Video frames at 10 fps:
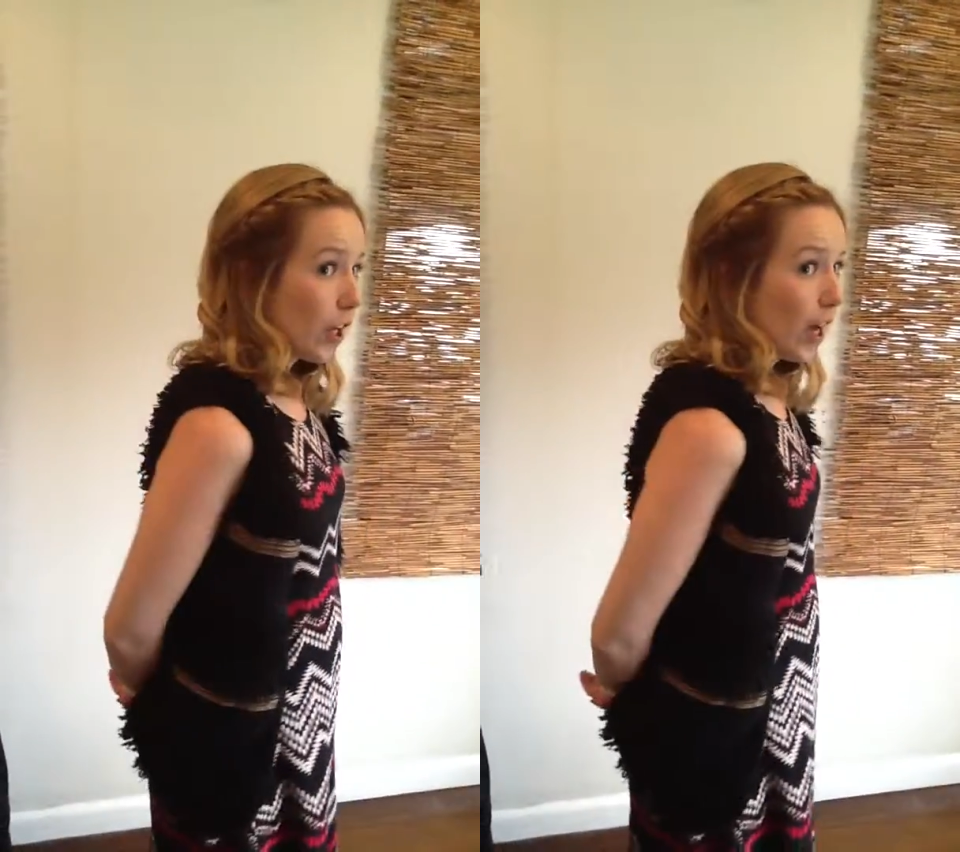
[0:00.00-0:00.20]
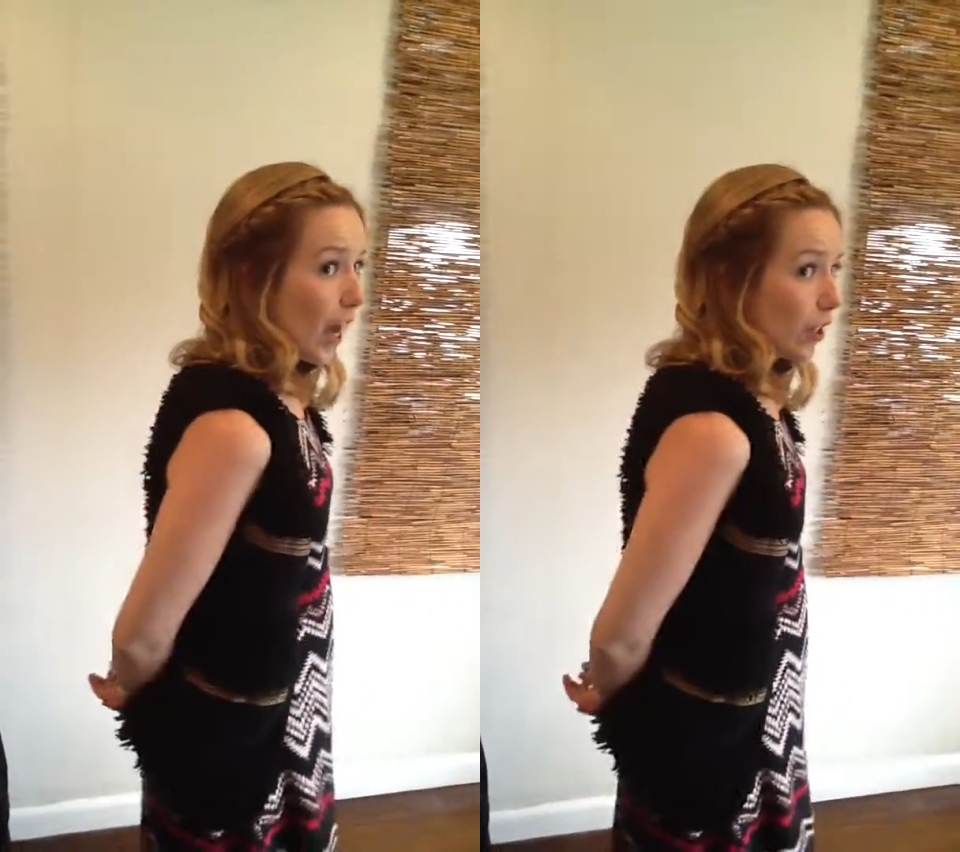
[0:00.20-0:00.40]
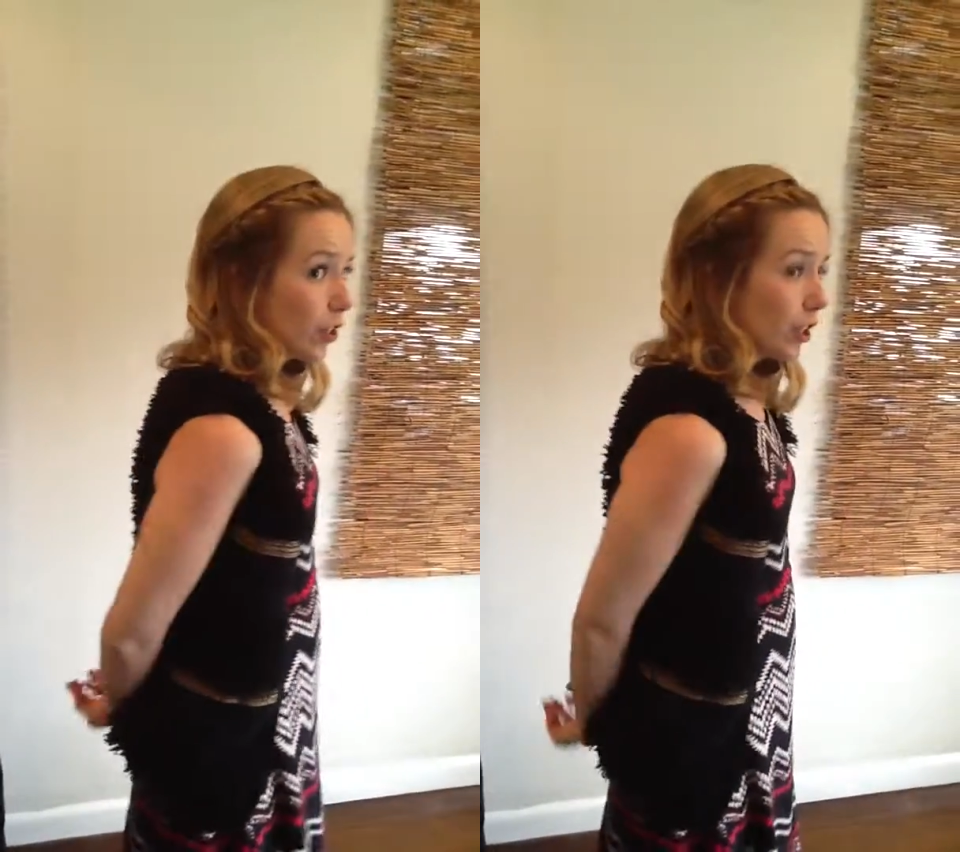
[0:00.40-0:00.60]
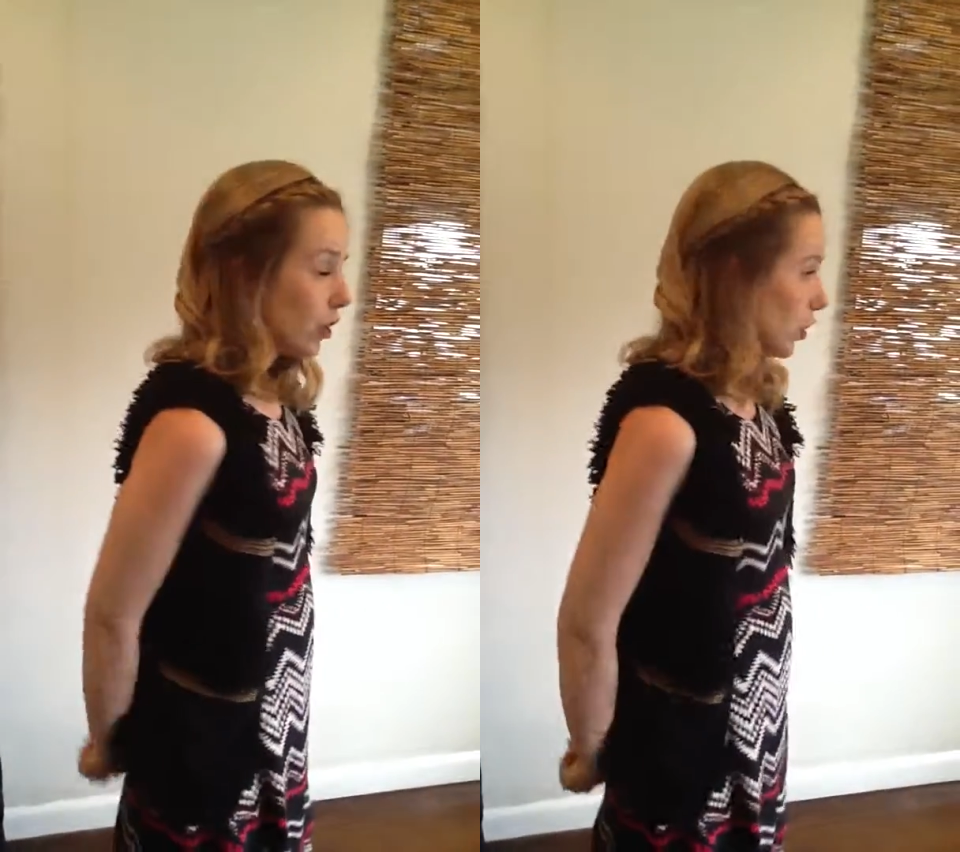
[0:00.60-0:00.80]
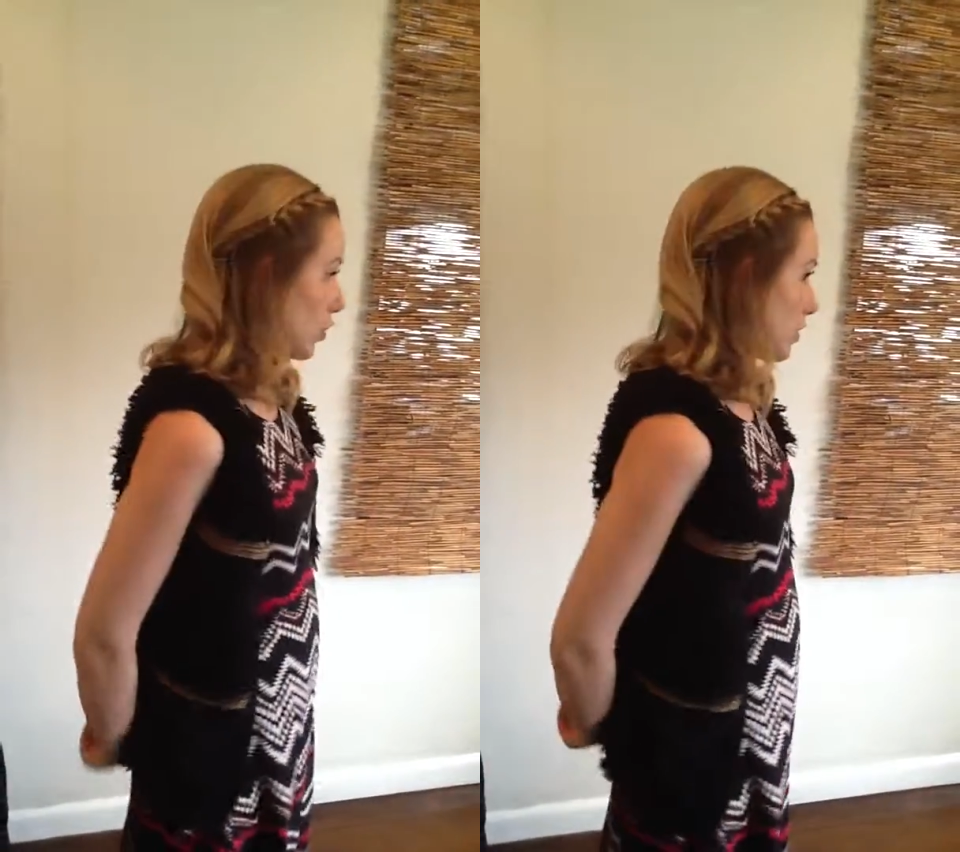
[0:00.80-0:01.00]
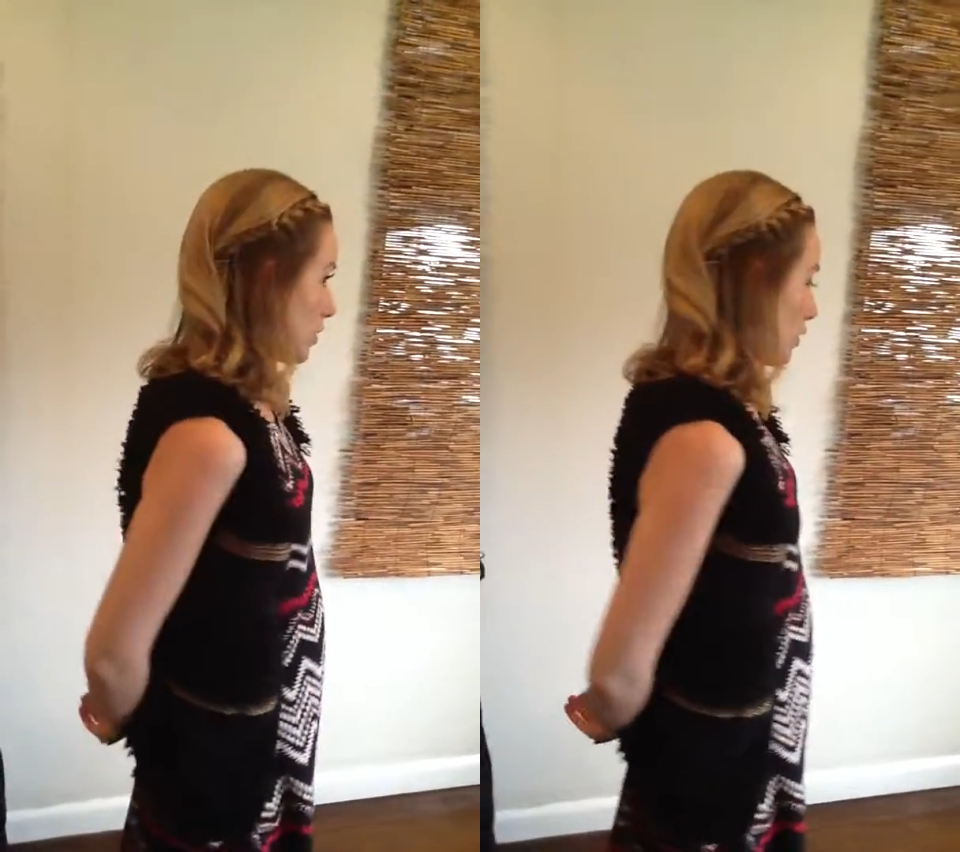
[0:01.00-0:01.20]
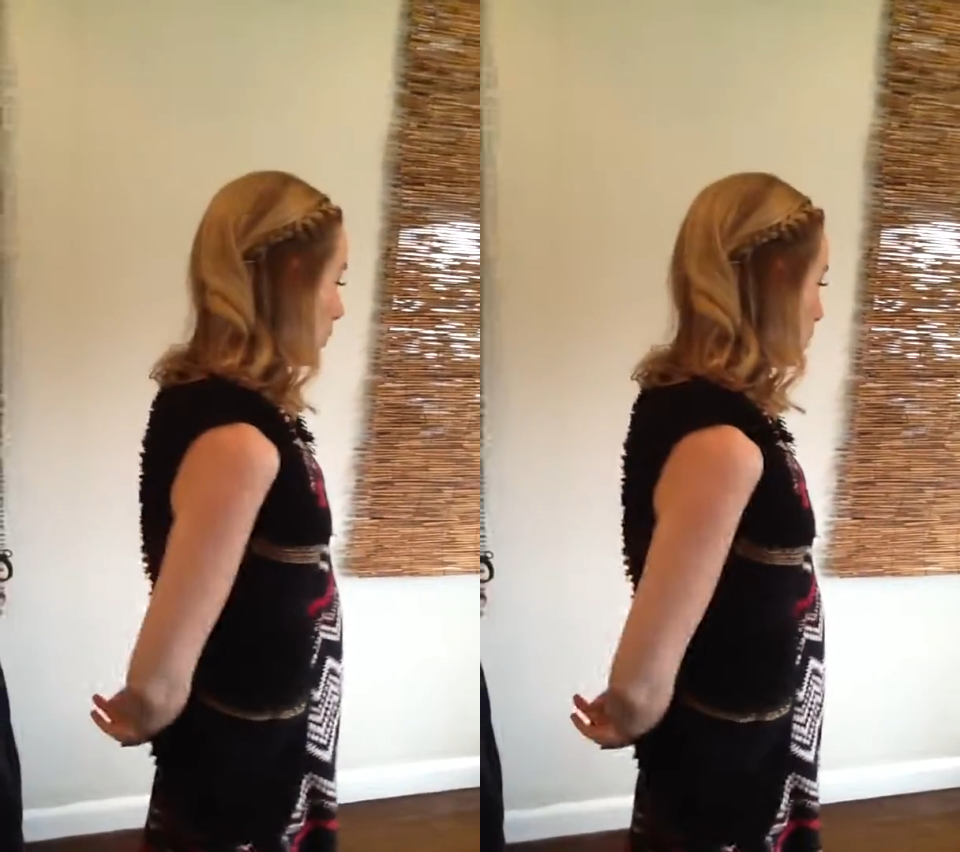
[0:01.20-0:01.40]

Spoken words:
can actually use to